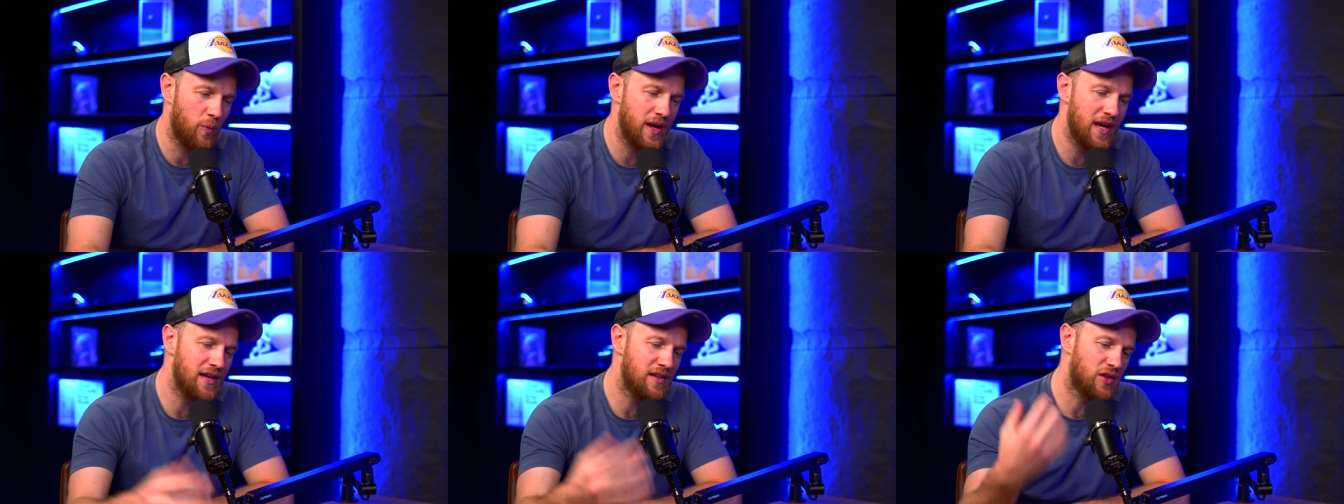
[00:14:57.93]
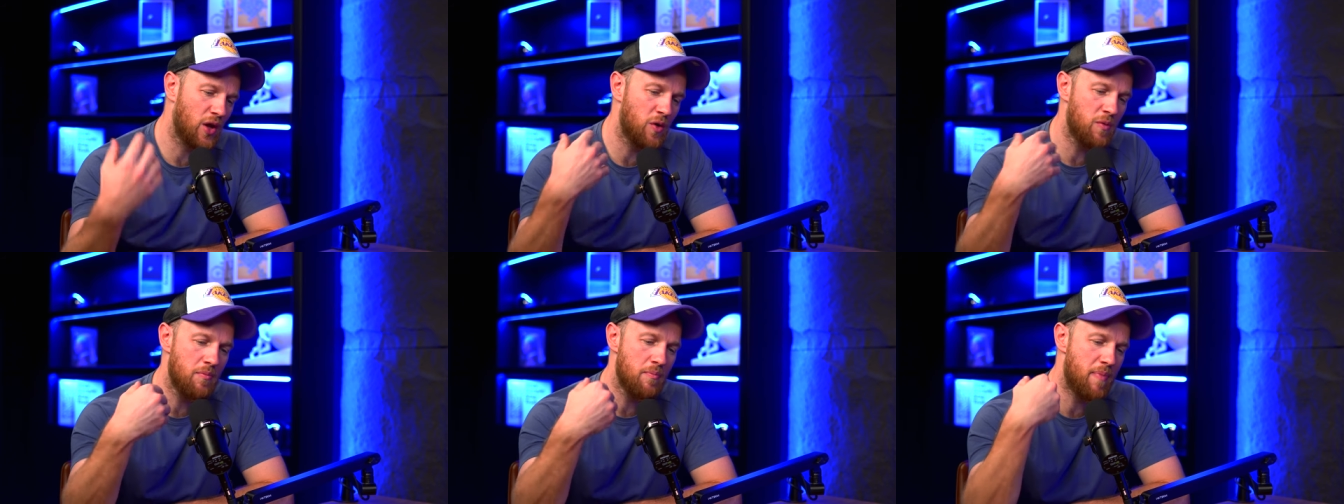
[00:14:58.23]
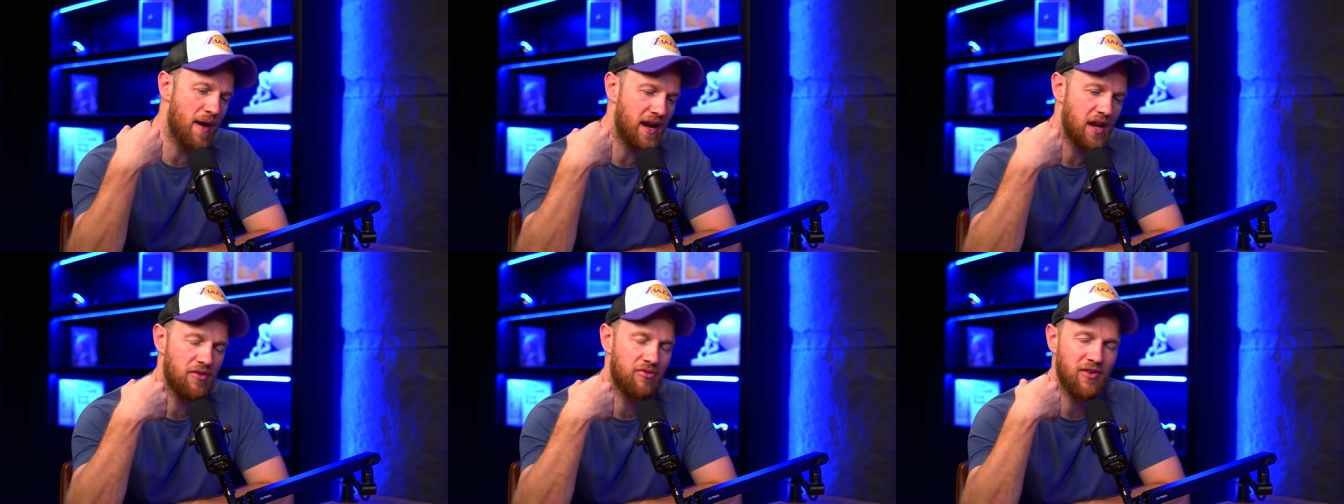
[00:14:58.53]
we don't
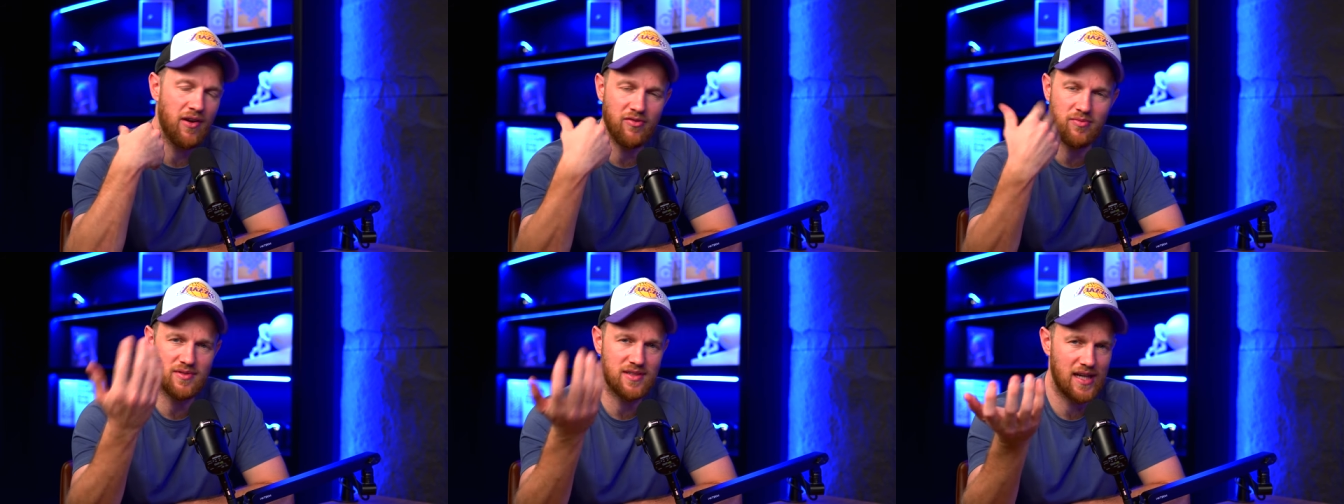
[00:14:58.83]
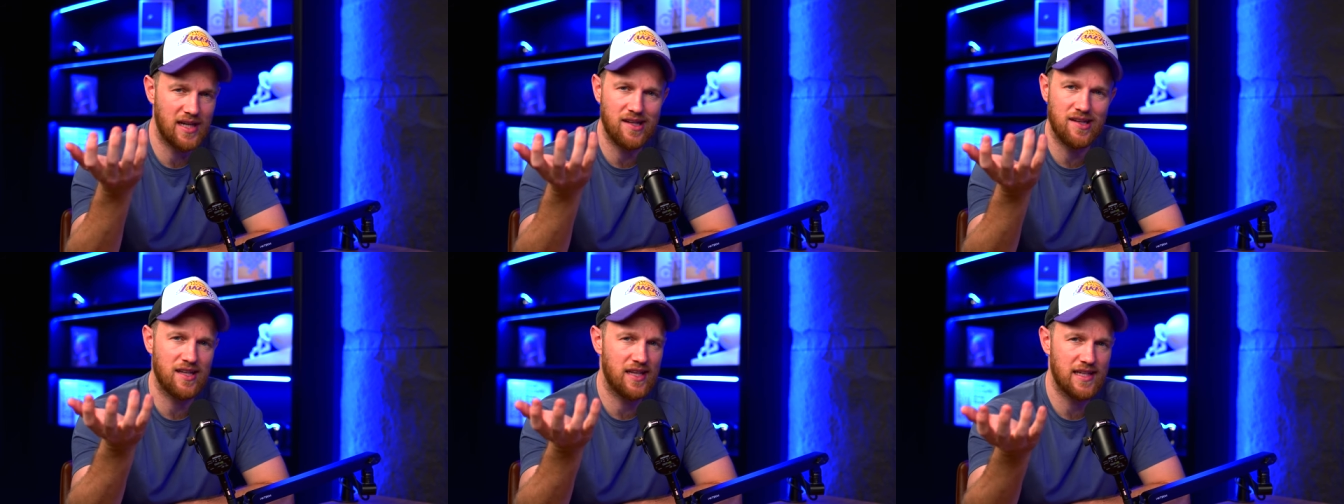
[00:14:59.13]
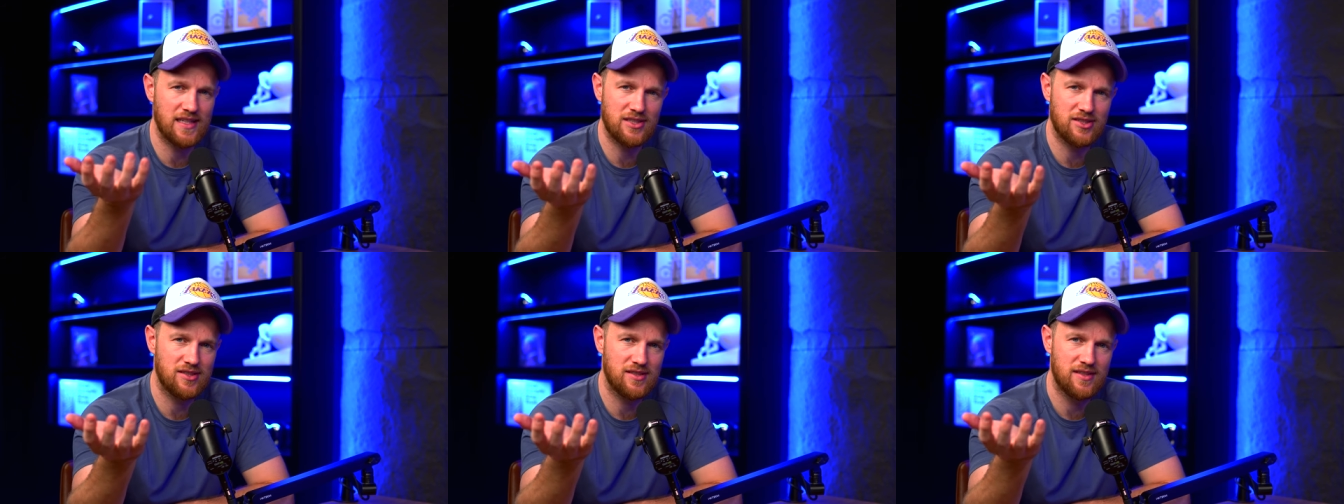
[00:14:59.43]
benefit from telling you
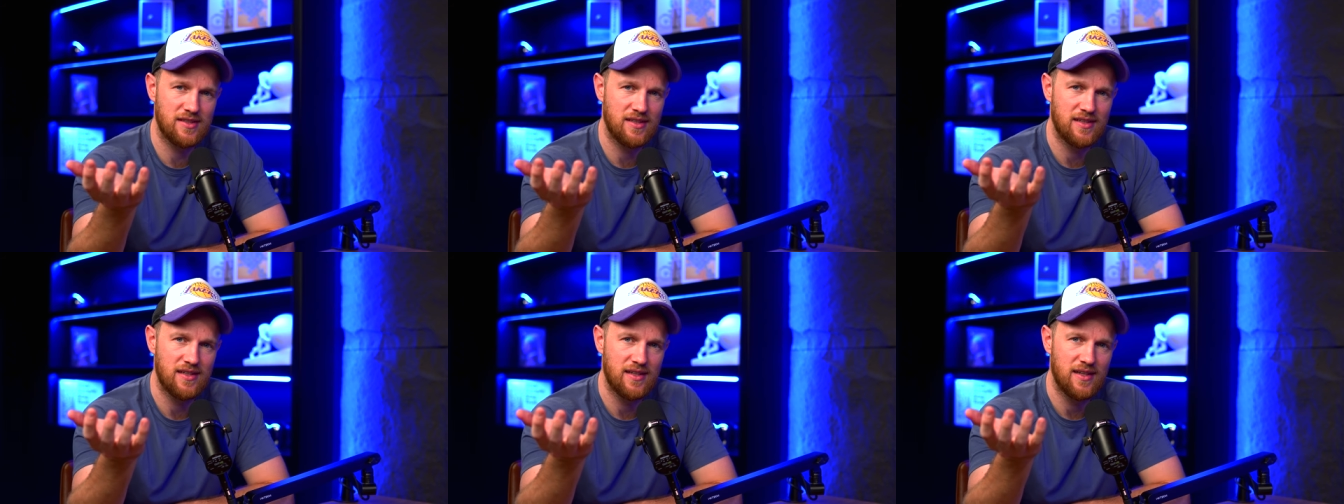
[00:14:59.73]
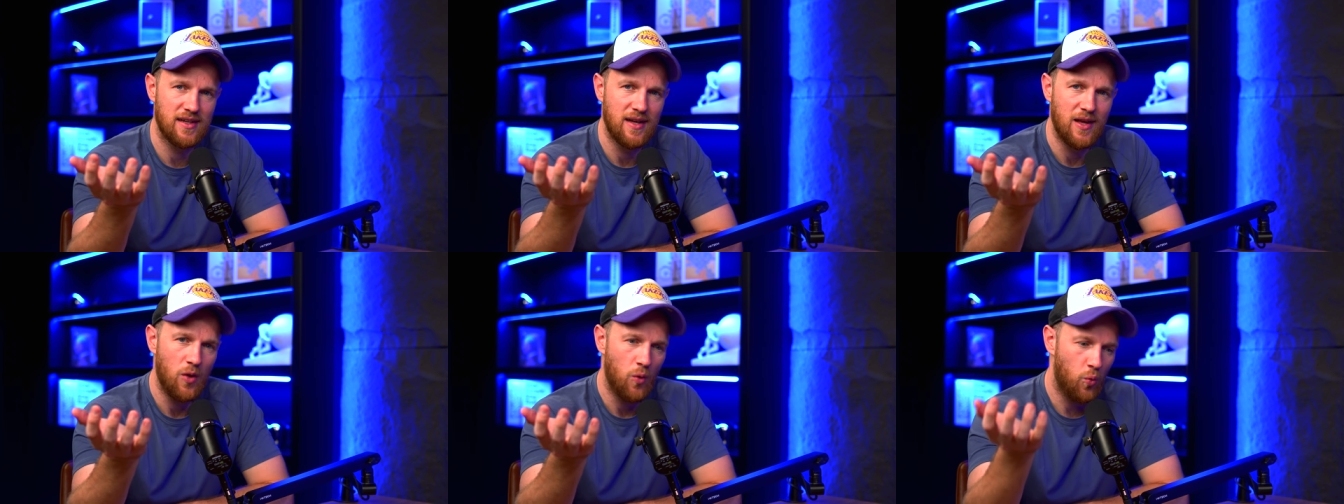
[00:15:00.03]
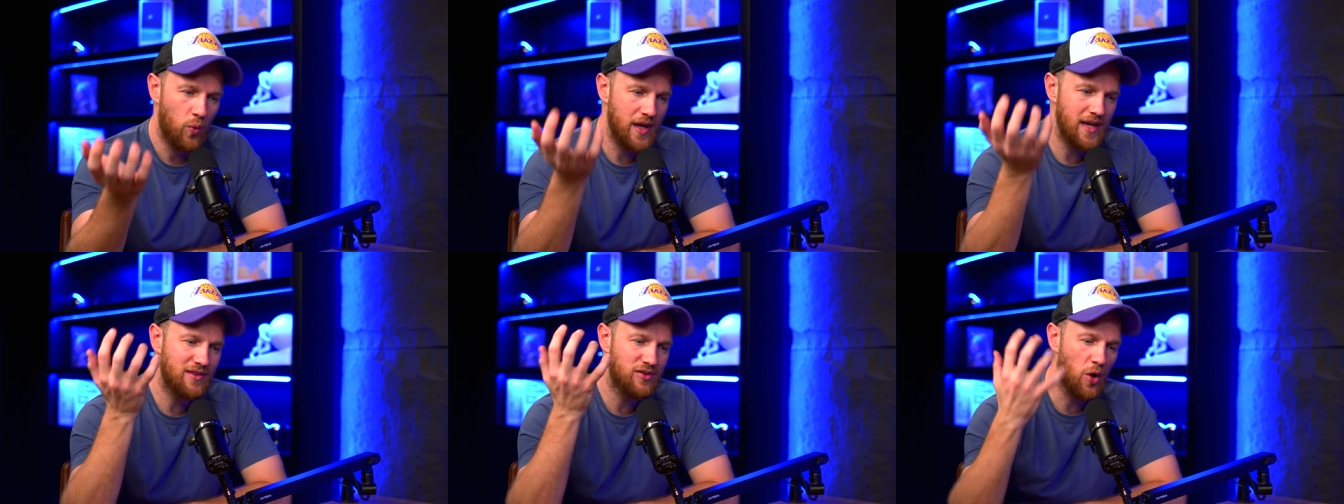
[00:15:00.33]
this.
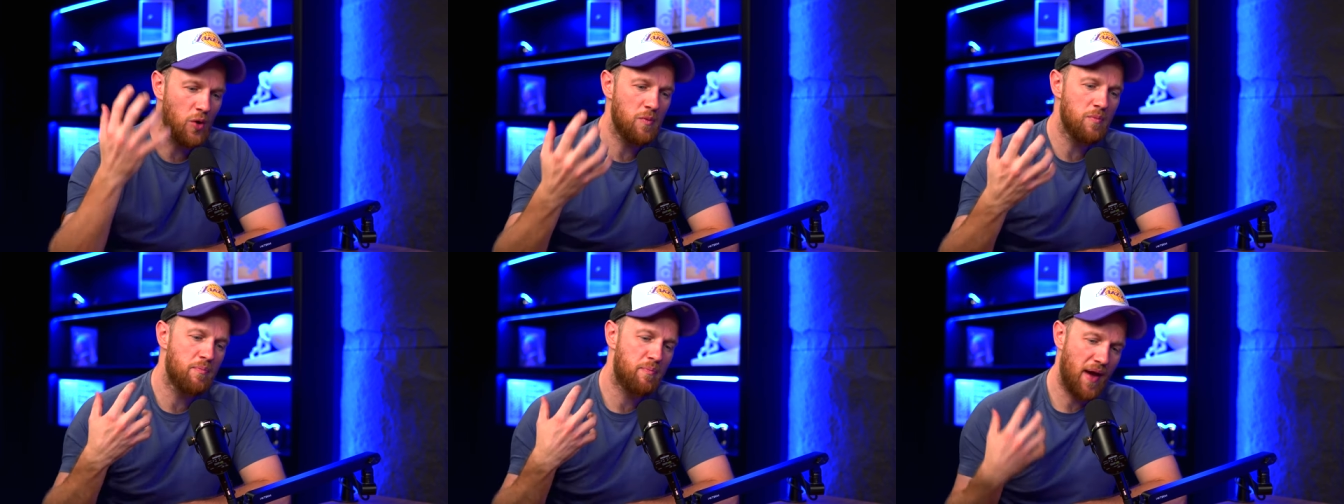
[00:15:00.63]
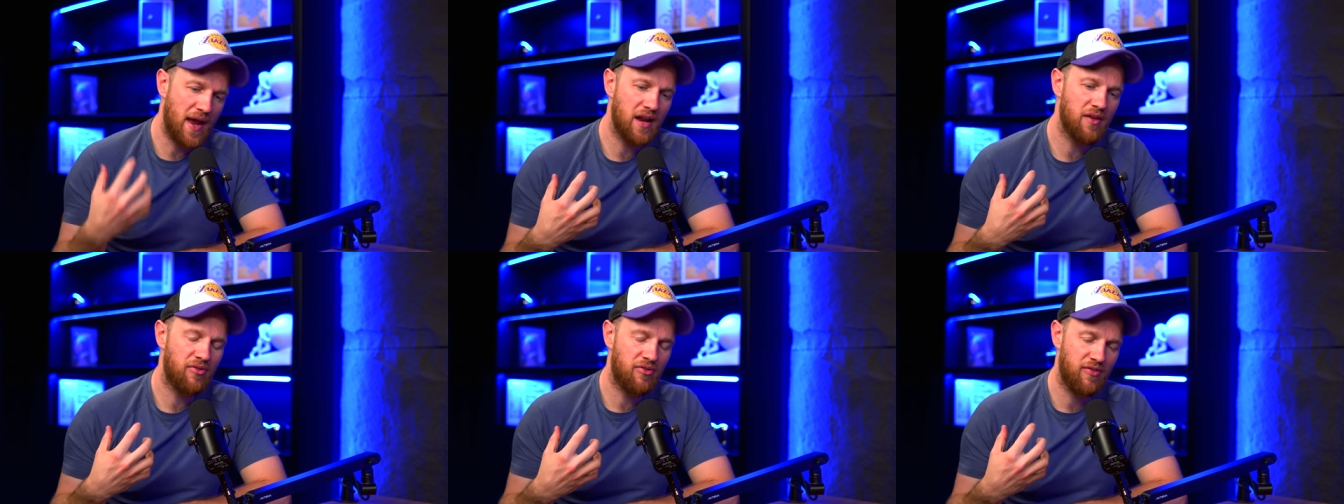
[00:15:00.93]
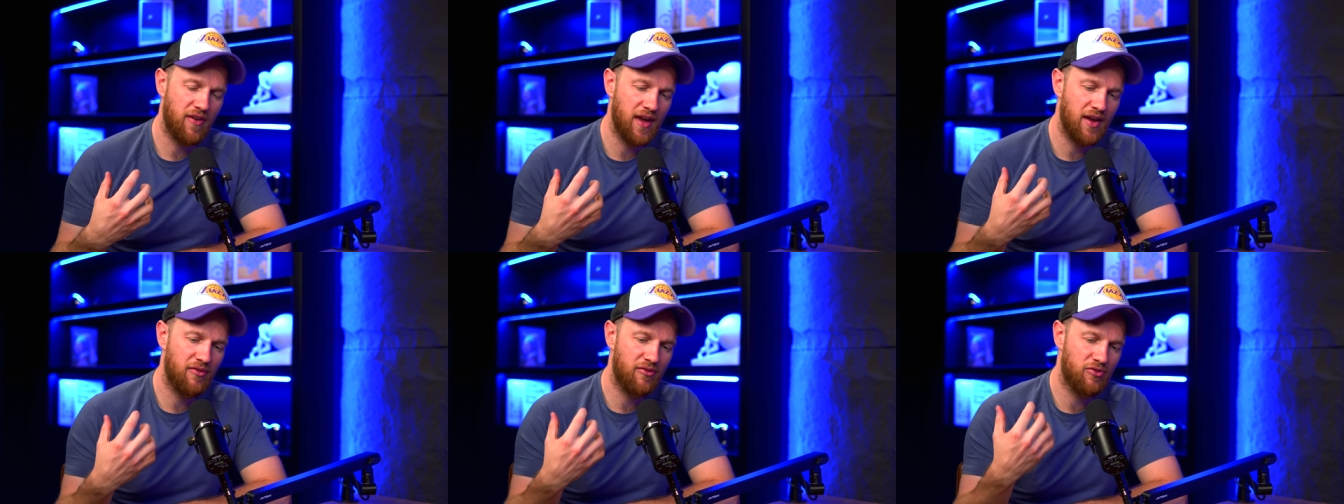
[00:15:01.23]
We don't
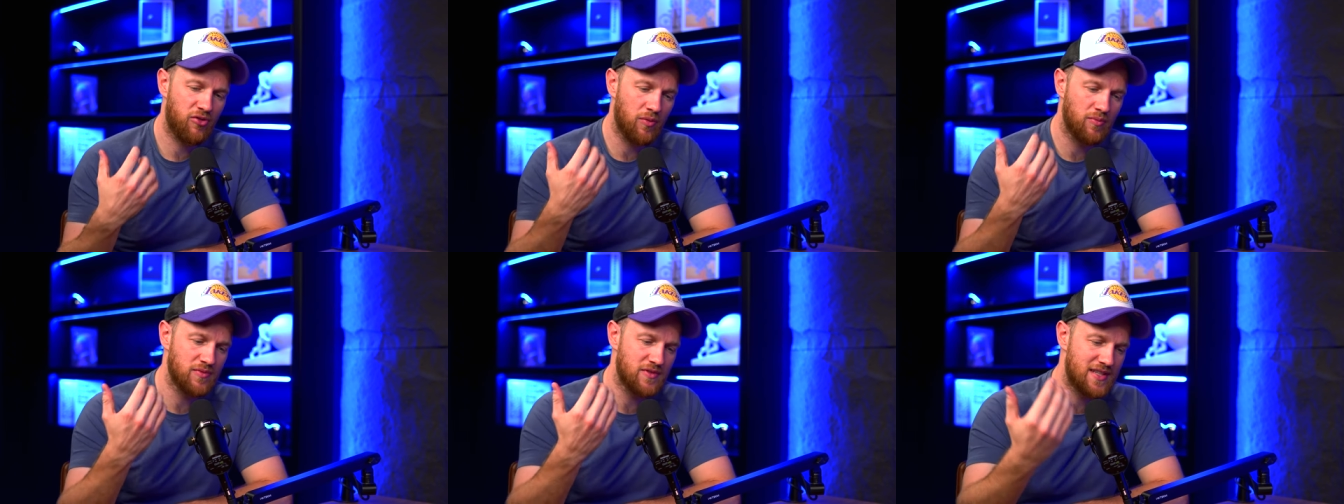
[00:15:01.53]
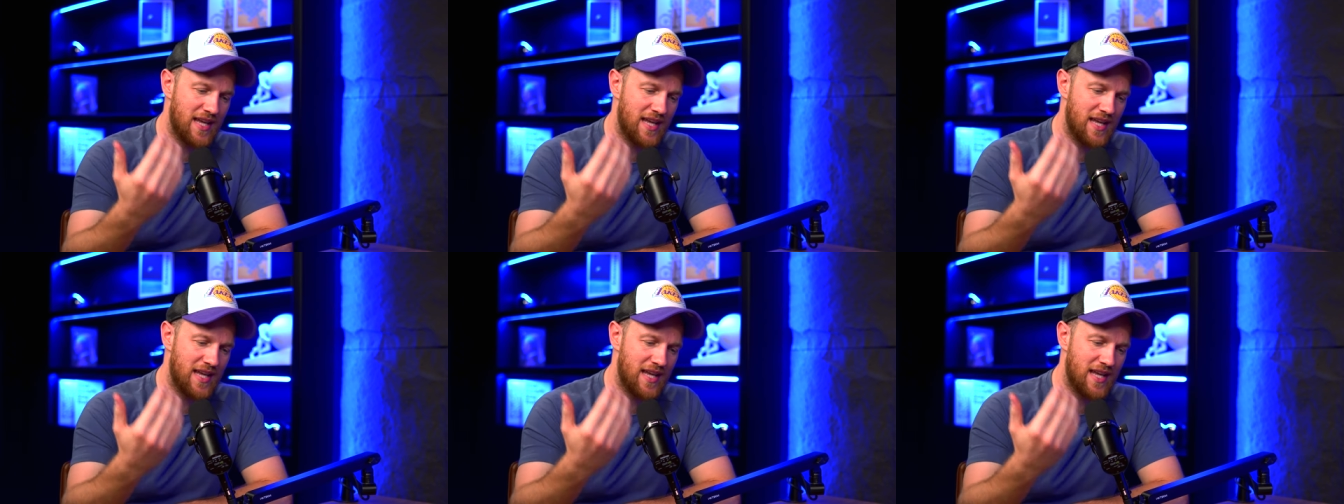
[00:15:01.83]
benefit from